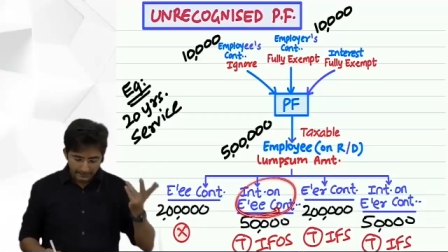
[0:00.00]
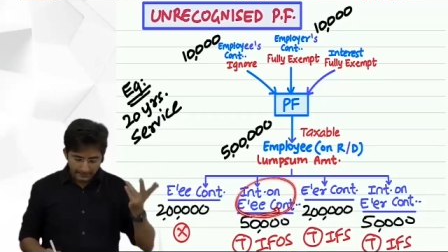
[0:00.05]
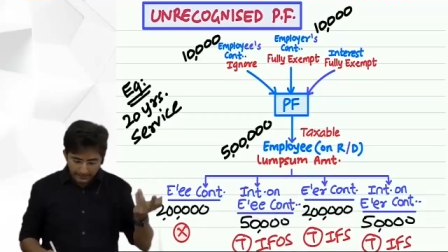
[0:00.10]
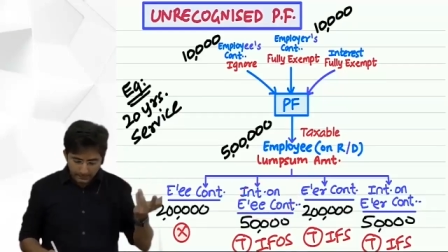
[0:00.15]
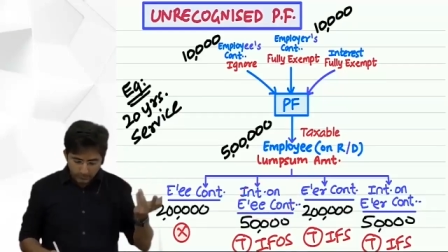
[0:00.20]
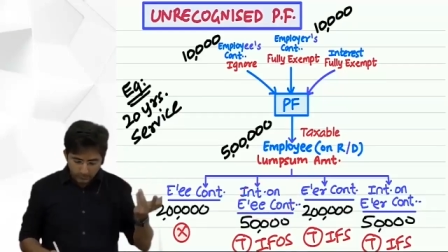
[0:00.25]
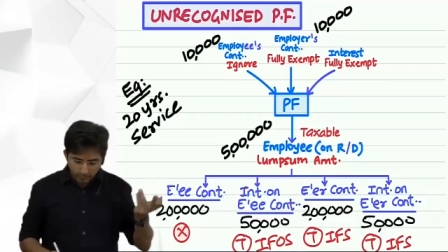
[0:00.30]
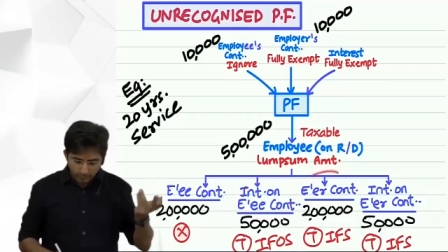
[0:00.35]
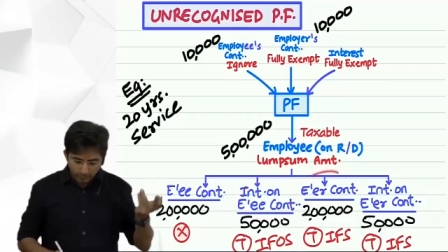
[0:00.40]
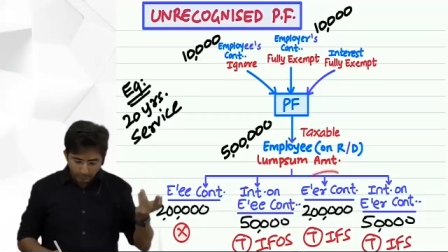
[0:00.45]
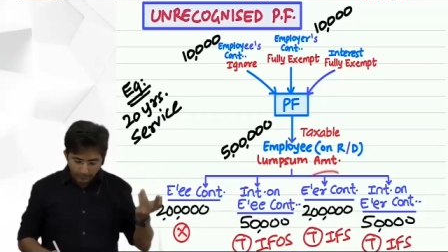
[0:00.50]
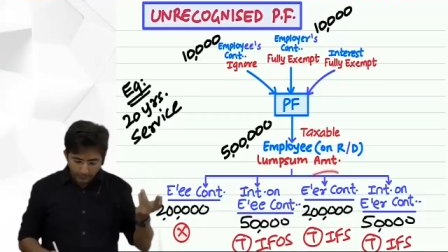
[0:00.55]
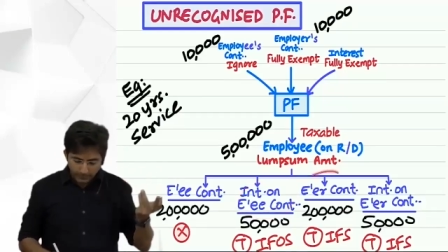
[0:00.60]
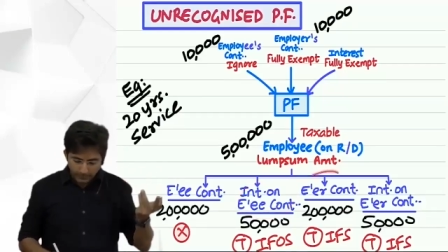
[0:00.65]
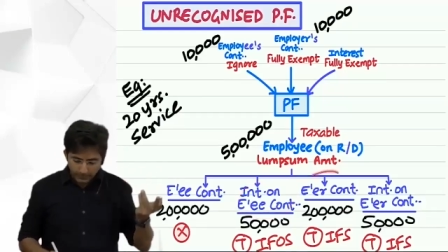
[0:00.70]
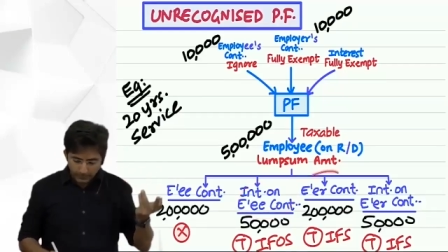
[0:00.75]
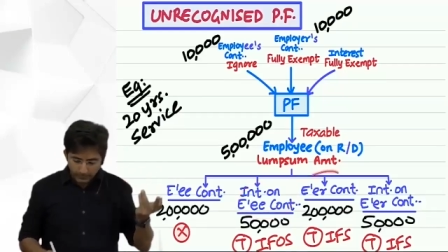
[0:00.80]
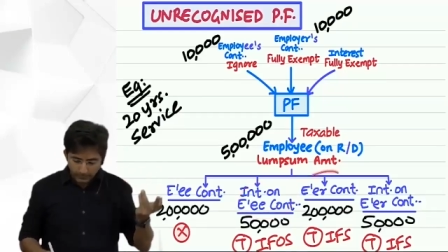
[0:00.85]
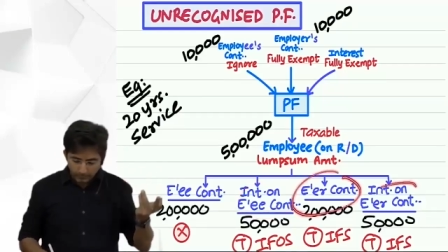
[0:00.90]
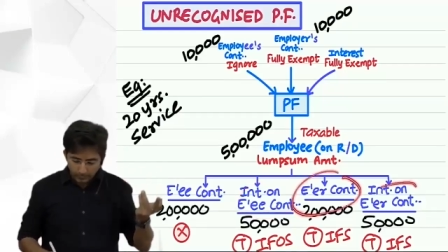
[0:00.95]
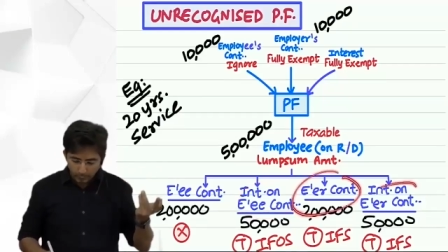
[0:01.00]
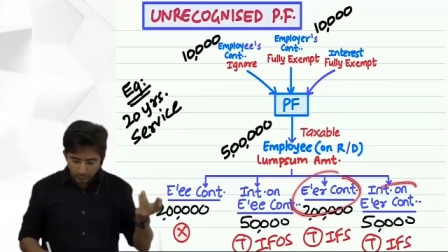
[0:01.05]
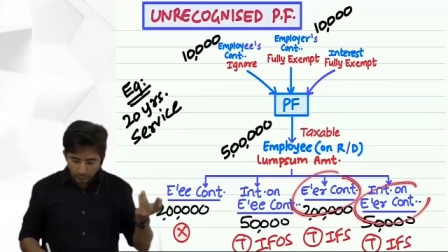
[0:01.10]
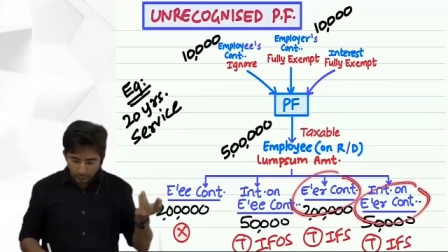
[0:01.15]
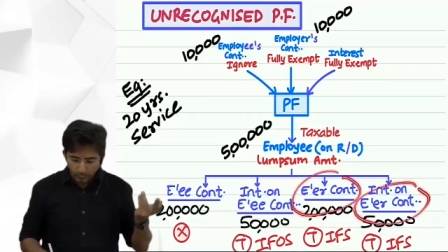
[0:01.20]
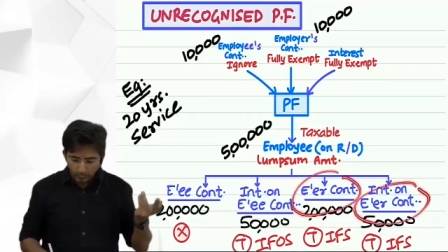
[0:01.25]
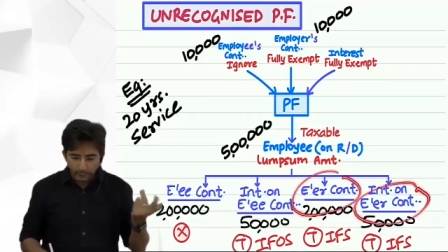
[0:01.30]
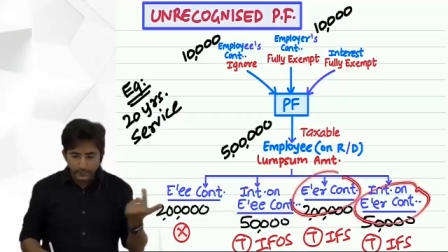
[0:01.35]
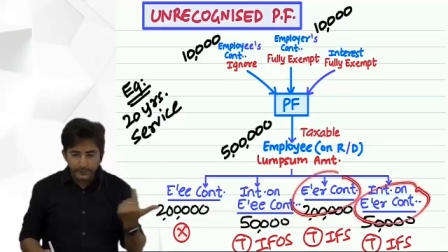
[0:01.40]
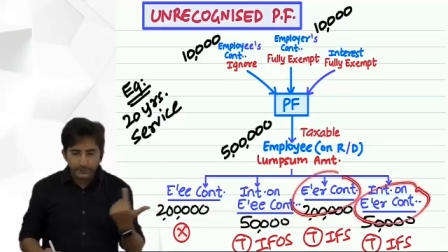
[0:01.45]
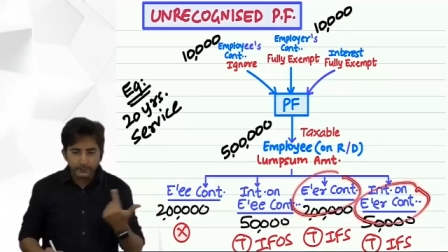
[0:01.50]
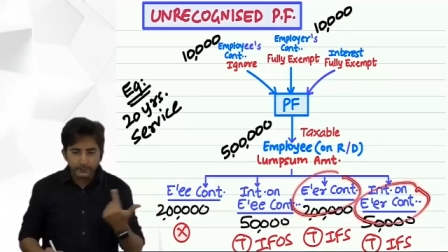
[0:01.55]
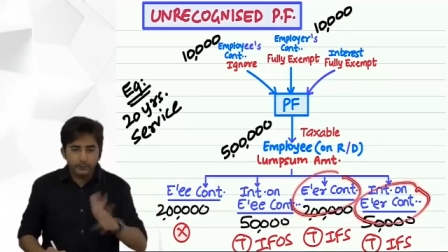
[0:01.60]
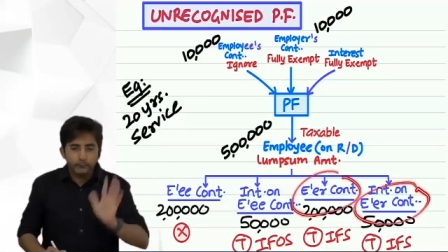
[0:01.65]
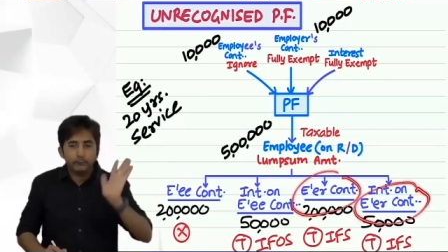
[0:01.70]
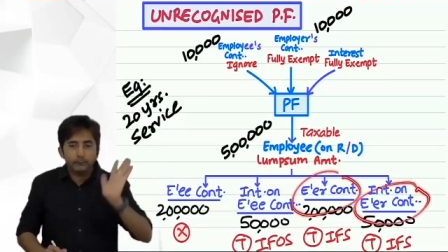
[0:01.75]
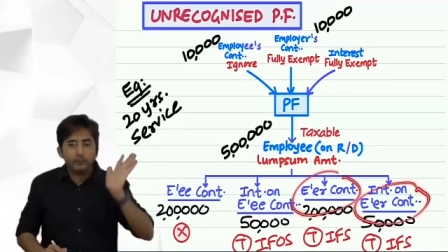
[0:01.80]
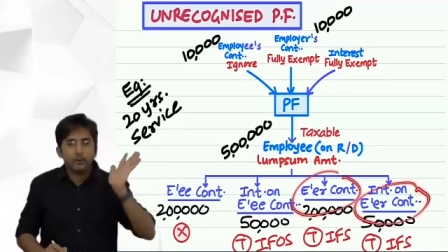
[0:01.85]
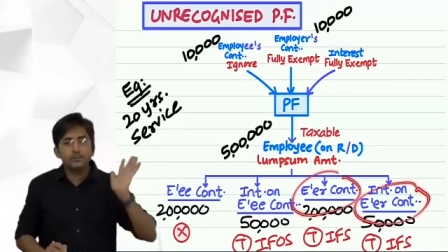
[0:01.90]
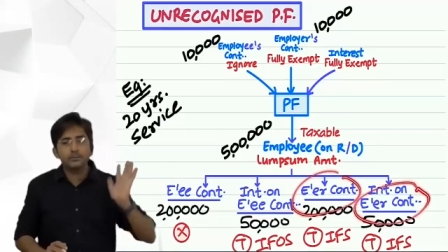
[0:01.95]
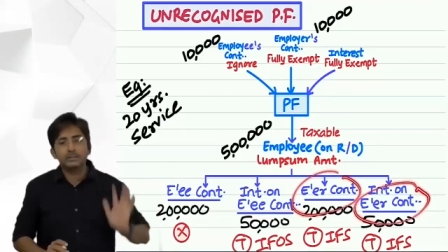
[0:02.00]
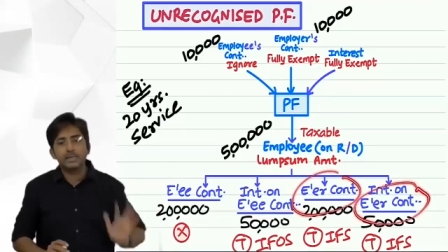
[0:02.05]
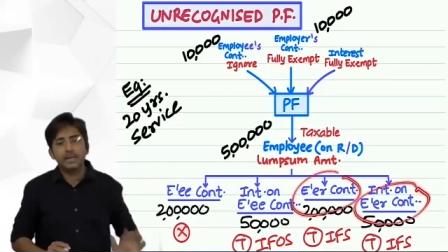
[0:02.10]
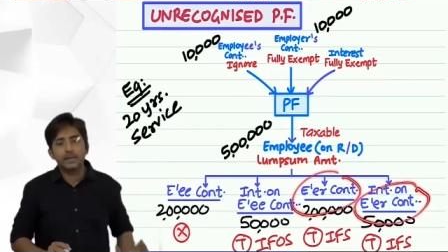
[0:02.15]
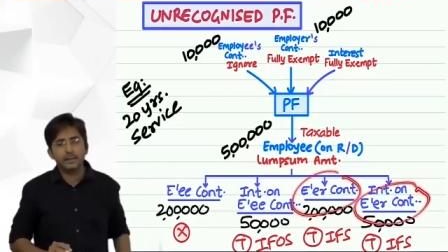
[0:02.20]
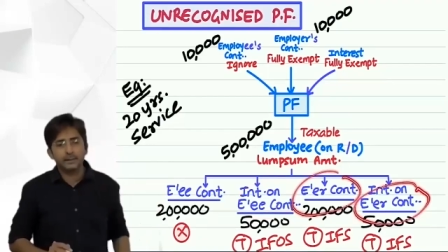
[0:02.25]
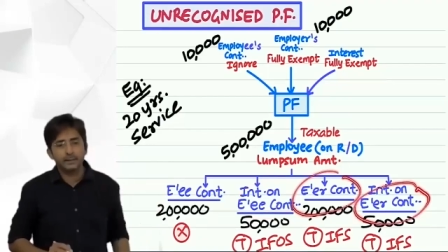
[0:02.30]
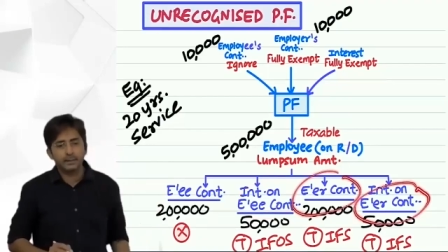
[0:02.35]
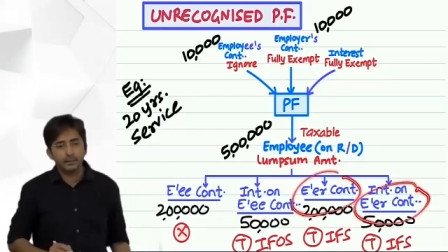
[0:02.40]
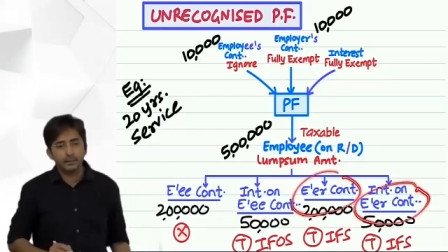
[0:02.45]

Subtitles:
these two figures will go to income from salary.